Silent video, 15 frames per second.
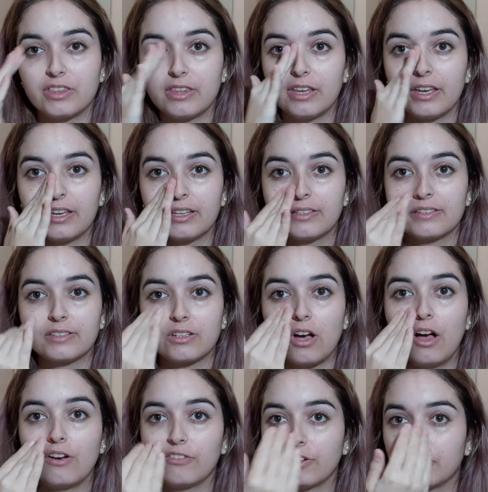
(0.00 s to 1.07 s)
this
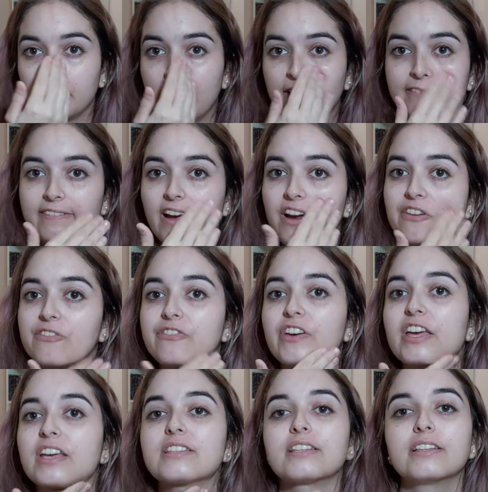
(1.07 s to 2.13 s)
covered my entire
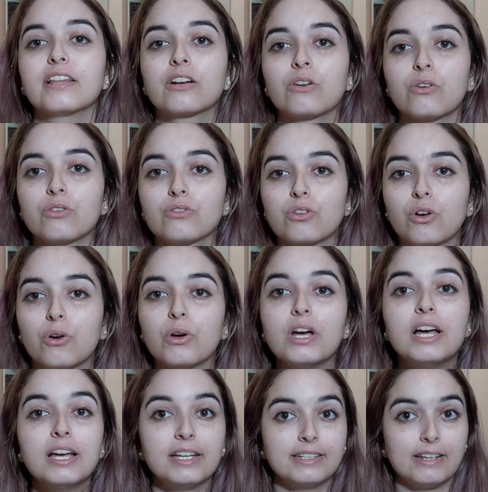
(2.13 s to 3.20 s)
face and then also
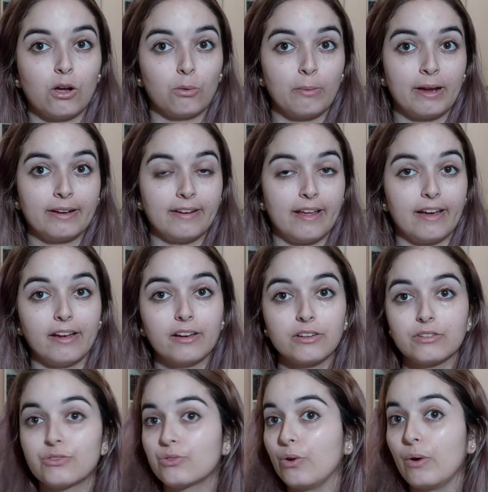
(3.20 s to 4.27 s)
down my neck.
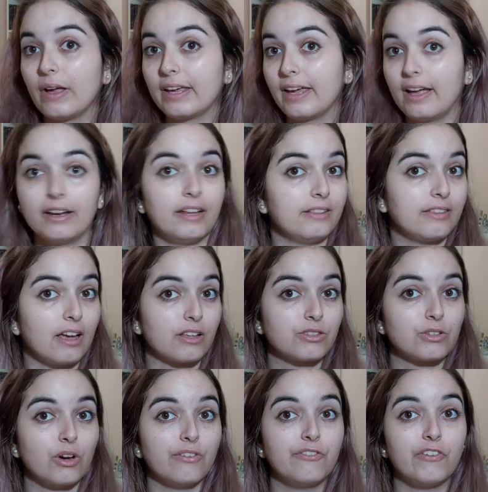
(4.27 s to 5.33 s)
So again, it does
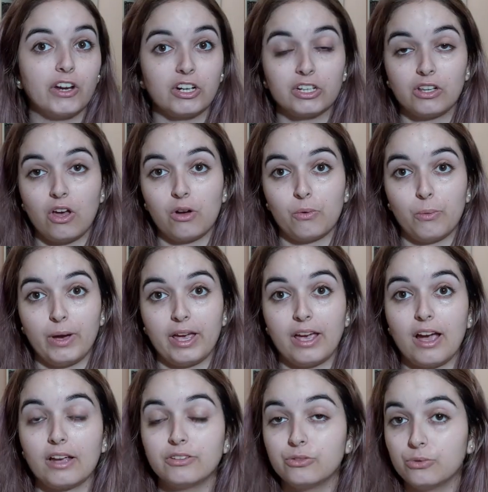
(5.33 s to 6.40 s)
go a very long way.
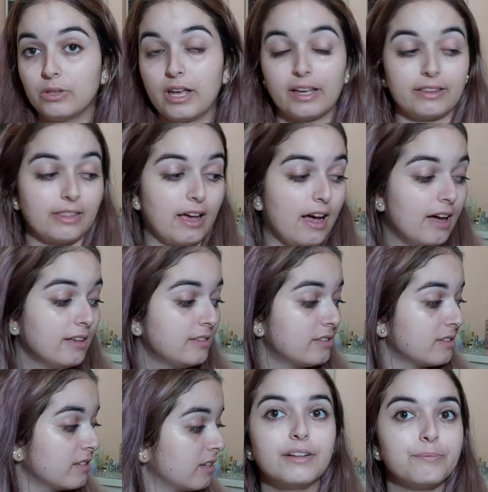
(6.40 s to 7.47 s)
I do like that.
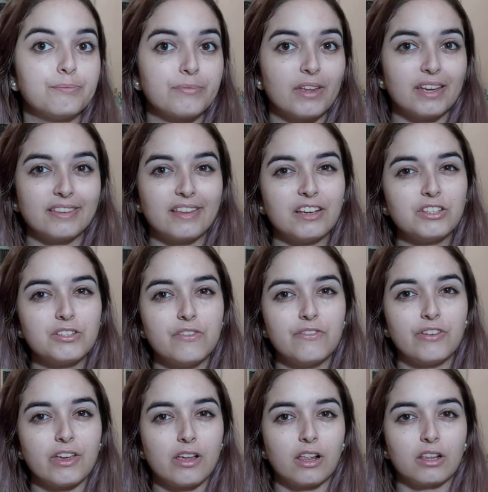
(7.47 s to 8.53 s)
It does
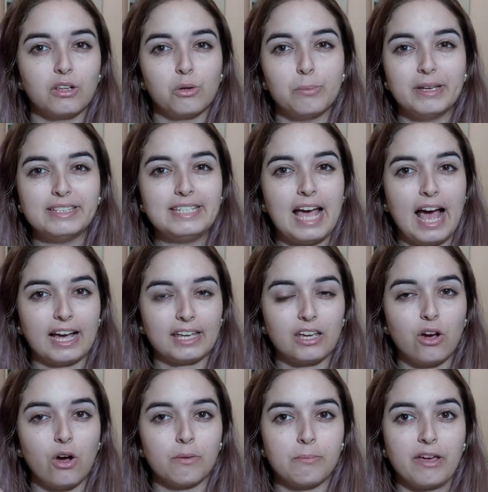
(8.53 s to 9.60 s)
feel a little bit tacky
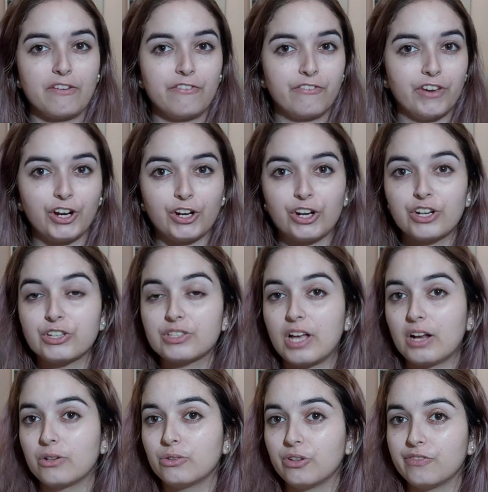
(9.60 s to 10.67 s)
on my fingers.
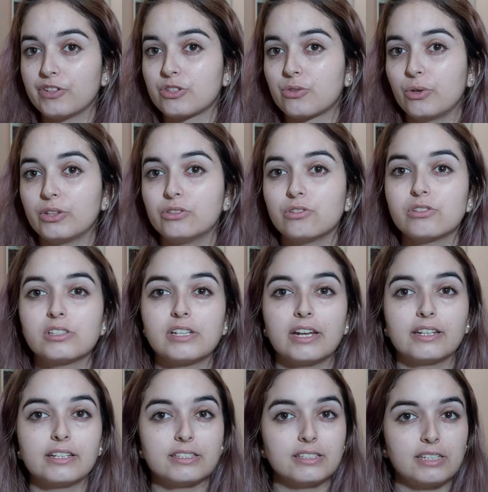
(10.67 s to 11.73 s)
I don't know if it's going to stay
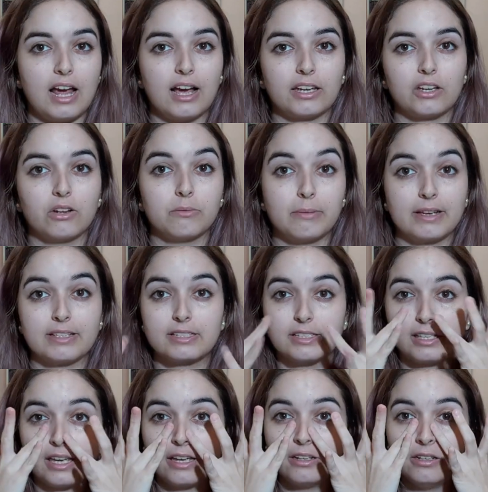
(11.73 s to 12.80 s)
this tacky on my
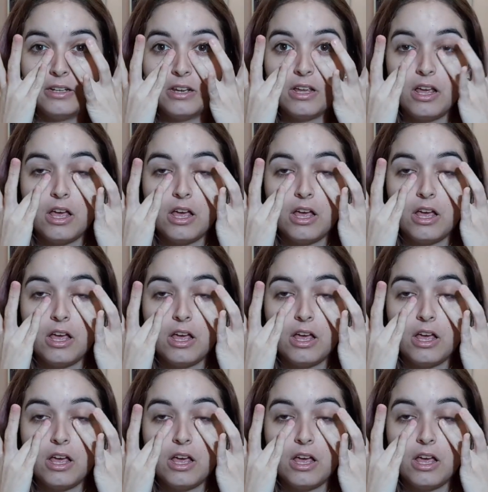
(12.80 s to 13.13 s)
skin,